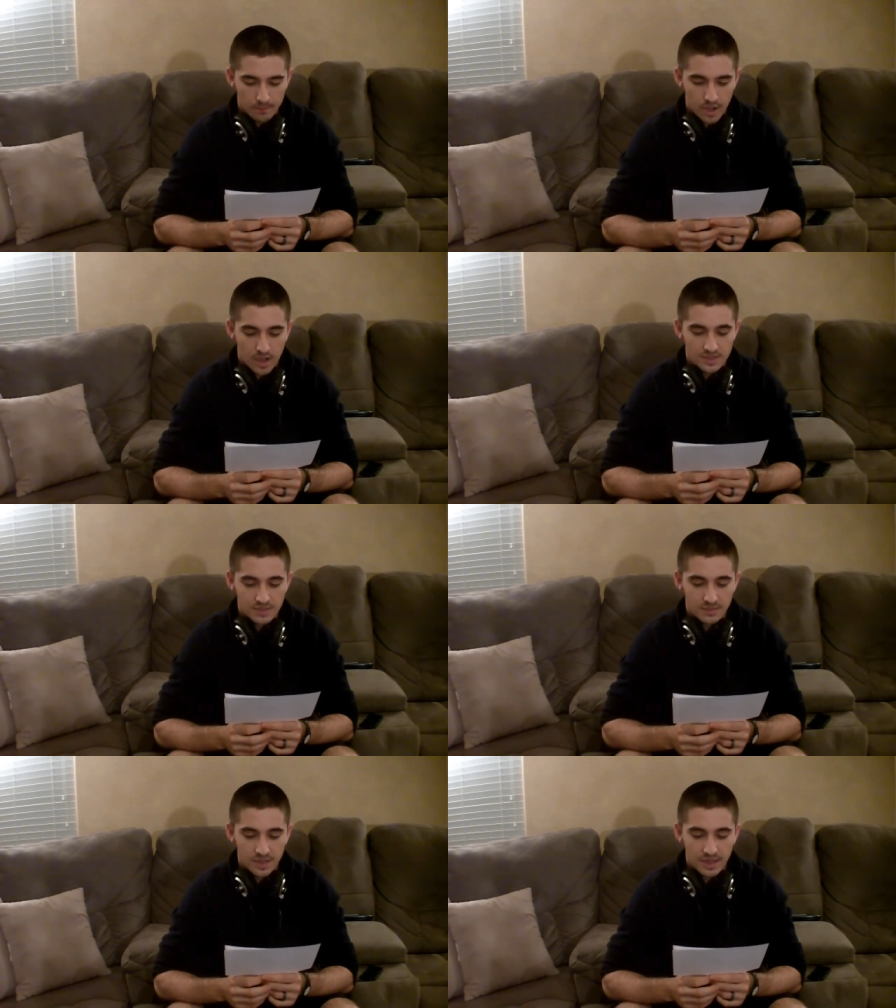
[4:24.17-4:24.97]

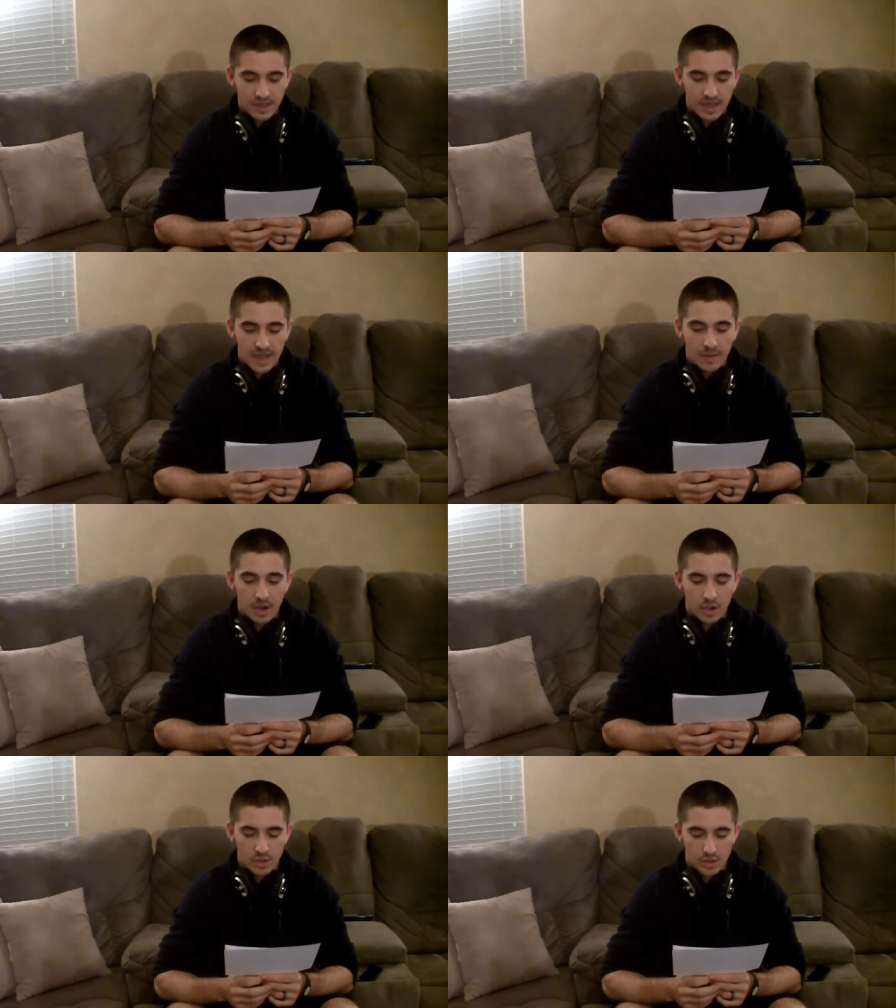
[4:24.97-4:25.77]
Possibly I am a
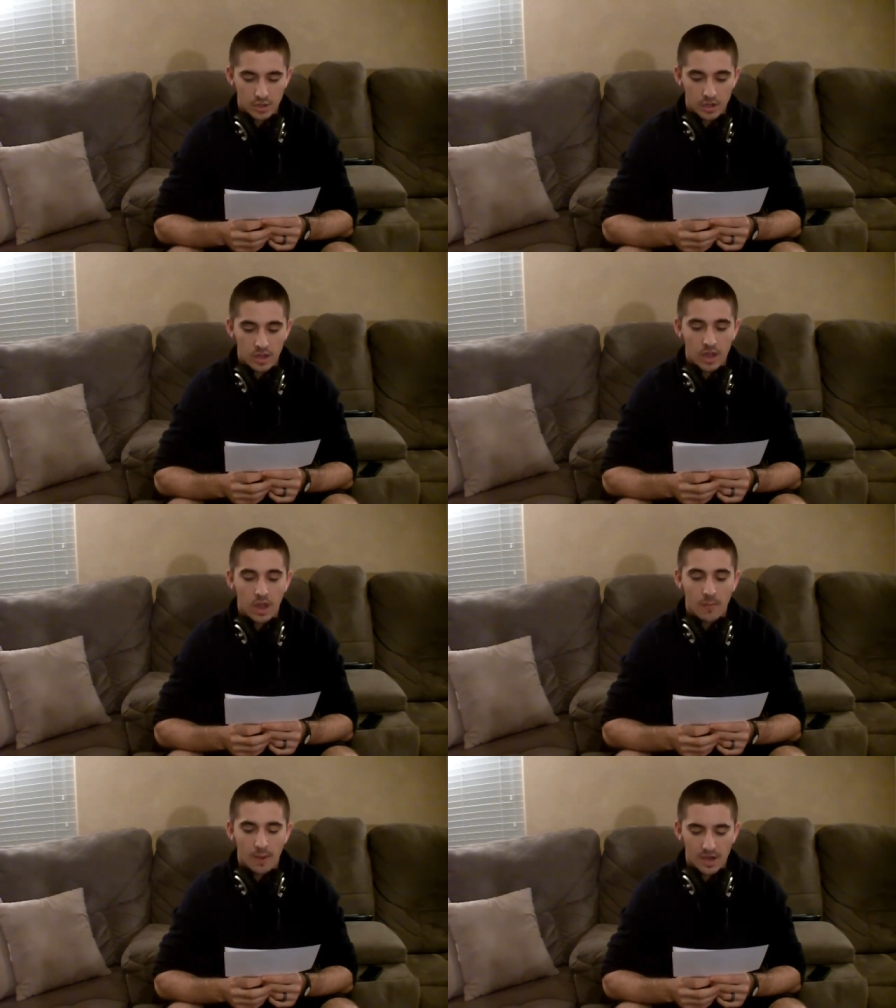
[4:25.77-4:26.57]
hundred,
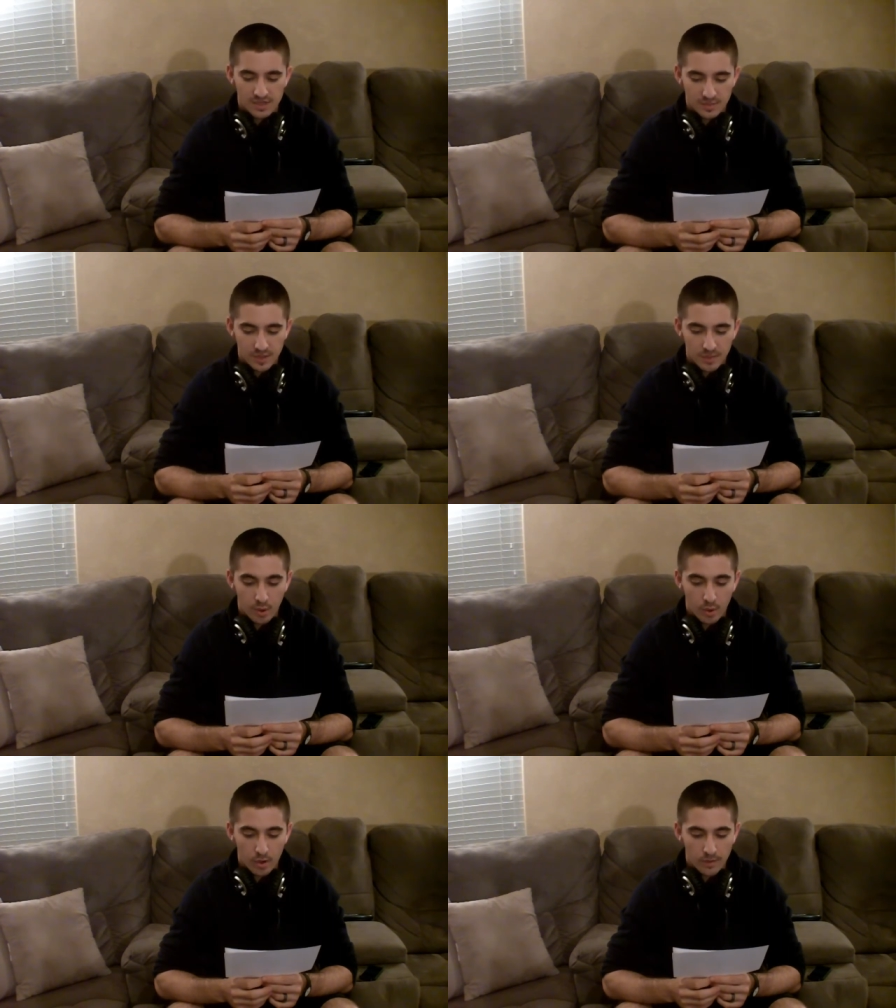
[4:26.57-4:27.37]
possibly
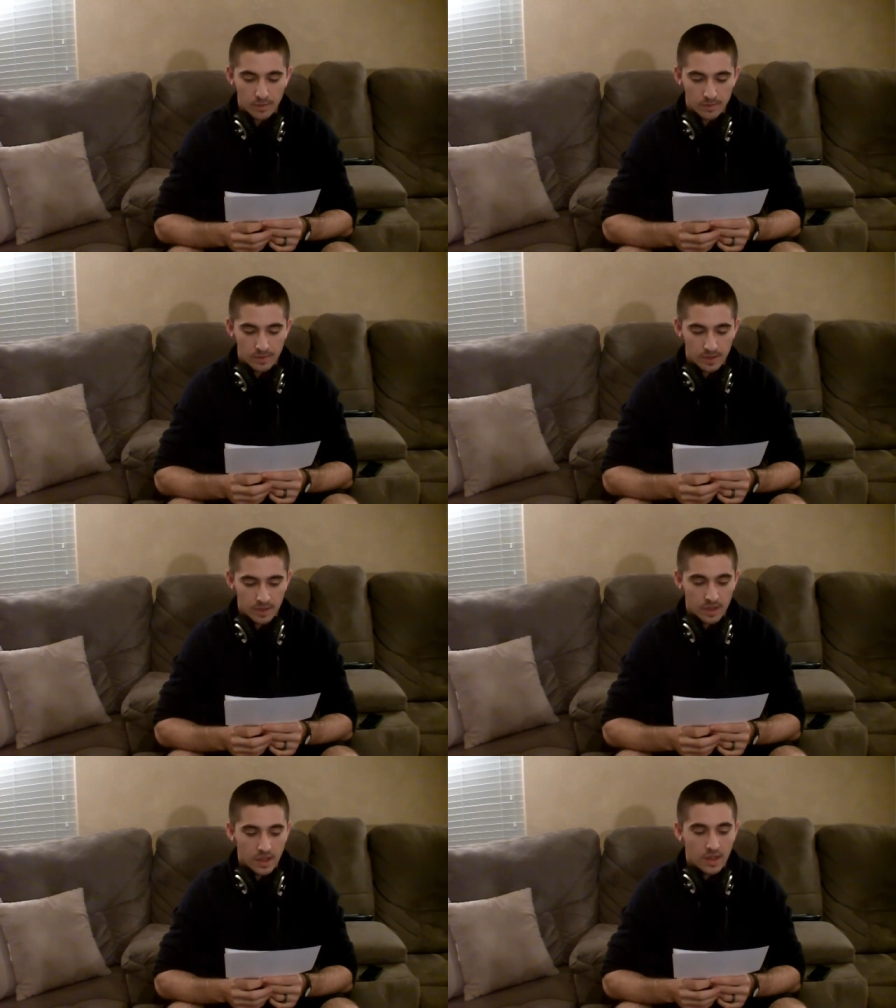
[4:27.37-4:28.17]
more
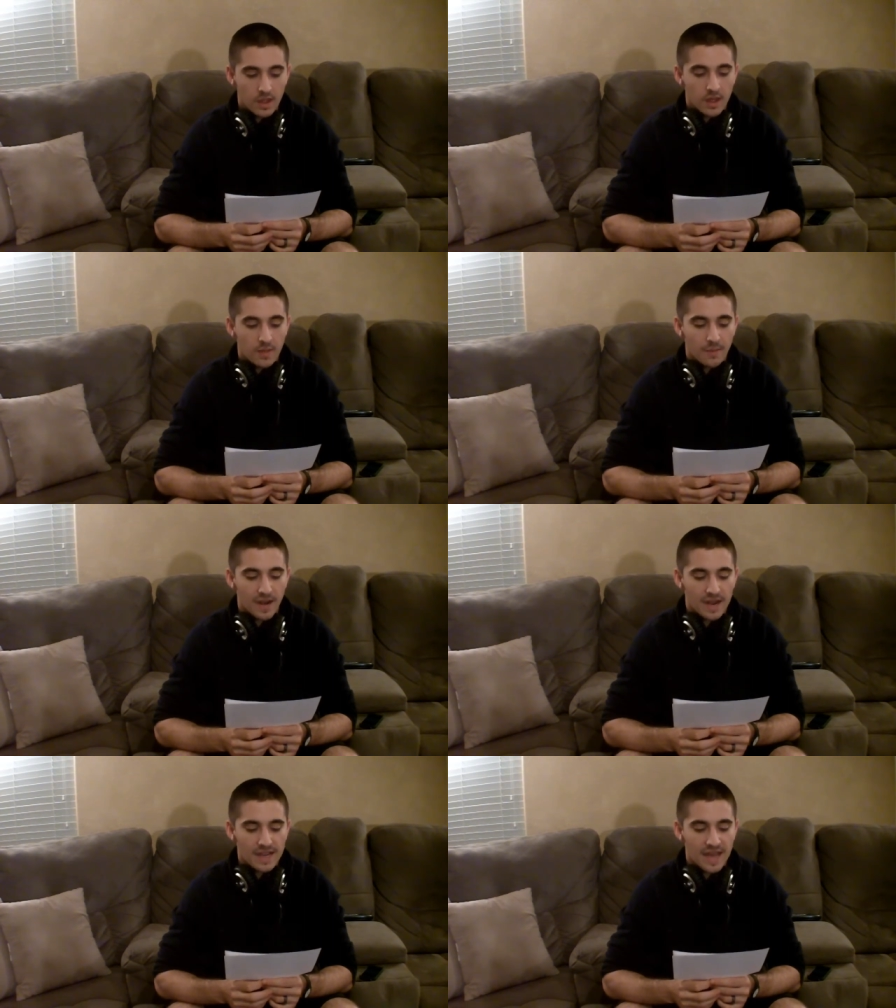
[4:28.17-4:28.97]

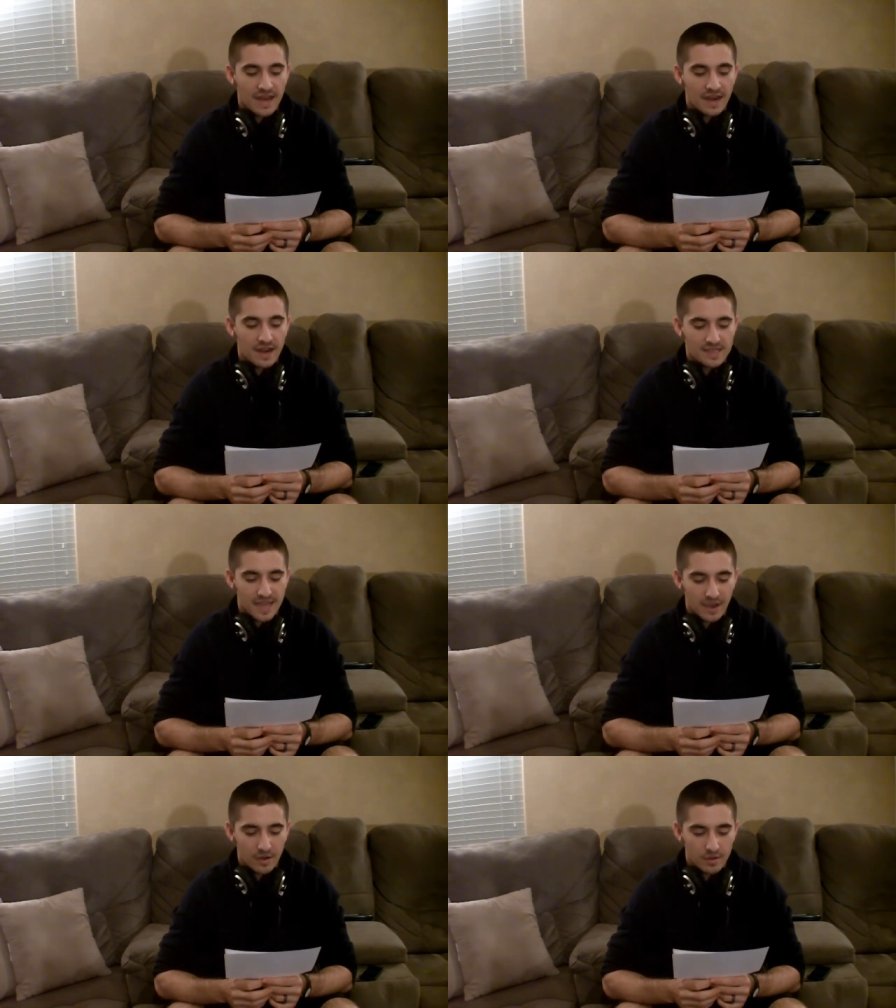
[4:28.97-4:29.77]
but I cannot
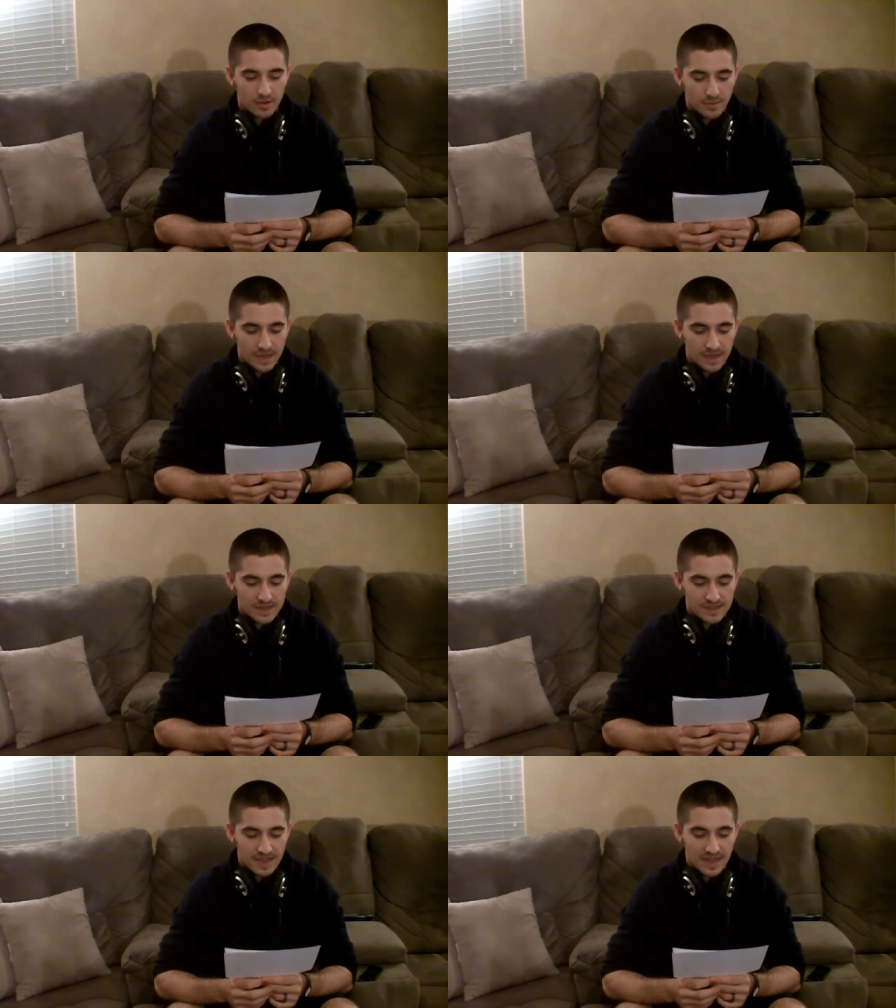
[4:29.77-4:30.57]
tell,
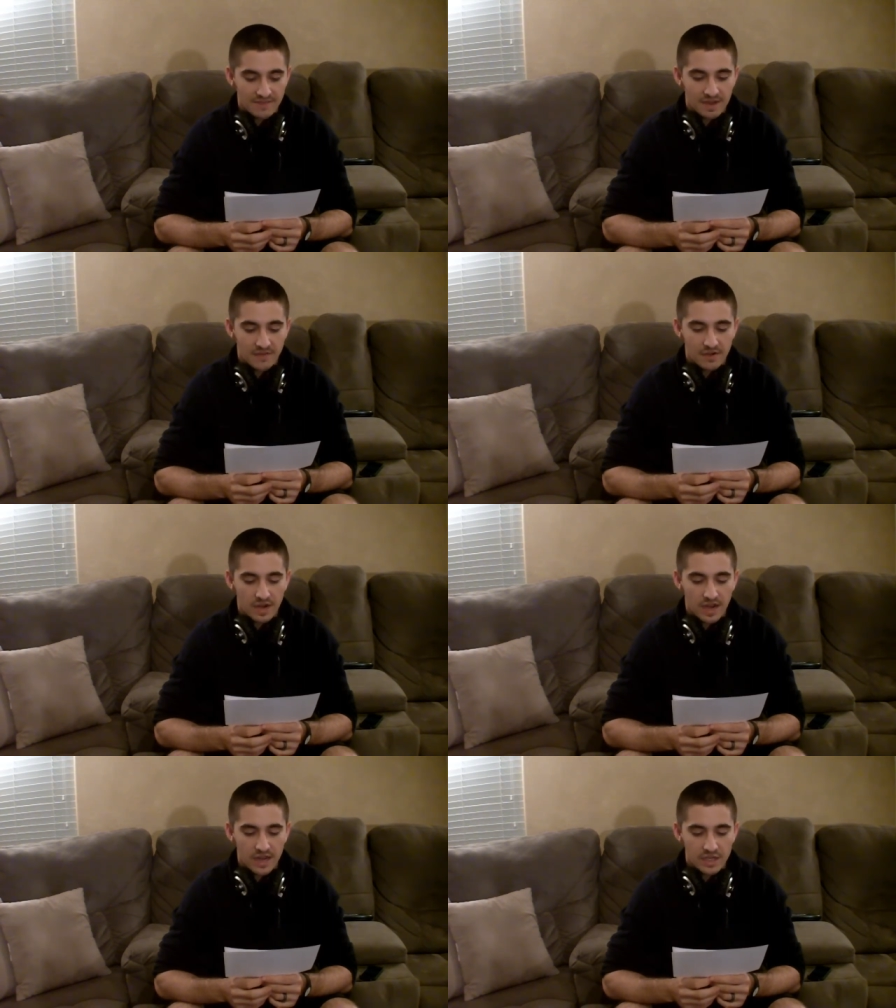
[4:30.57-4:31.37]
because I have never
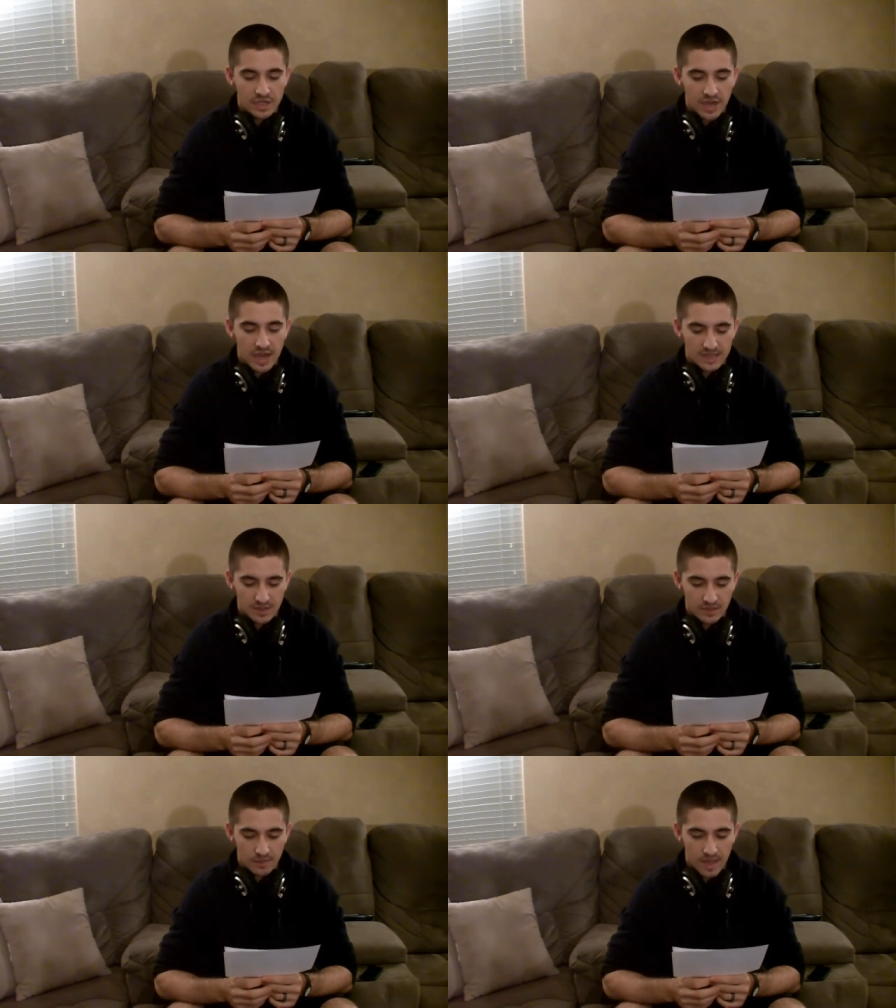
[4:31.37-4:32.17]
aged as
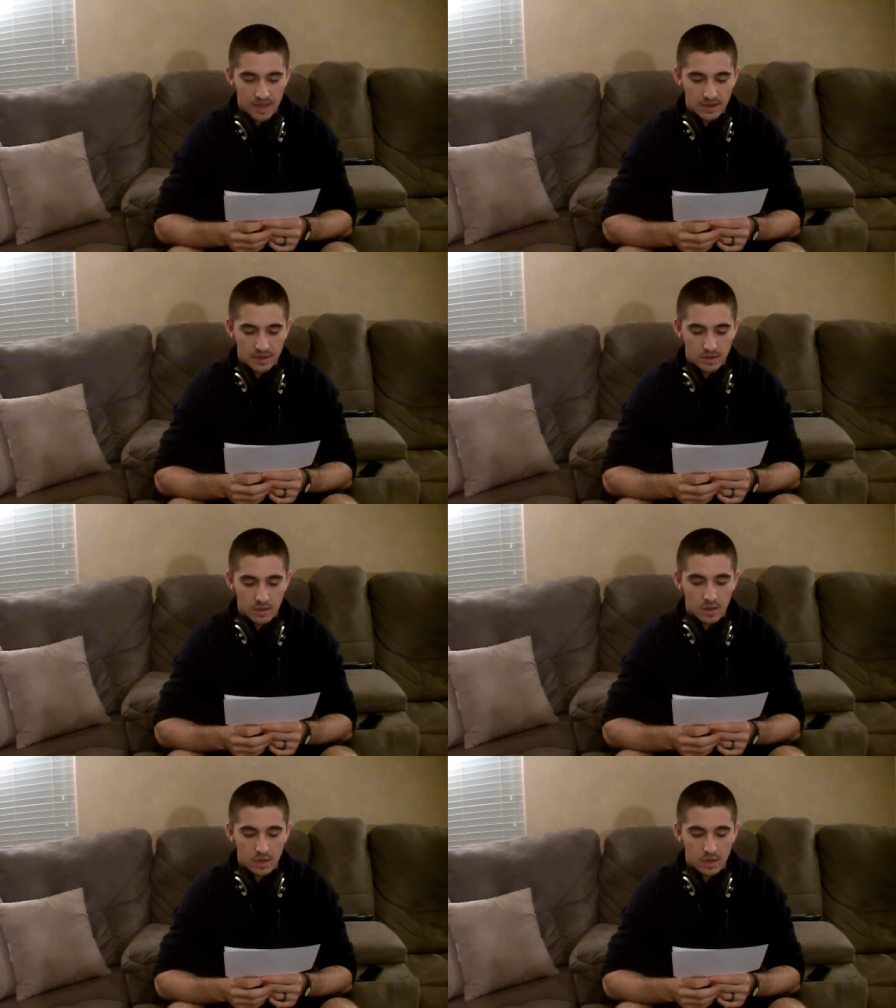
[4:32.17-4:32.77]
other men,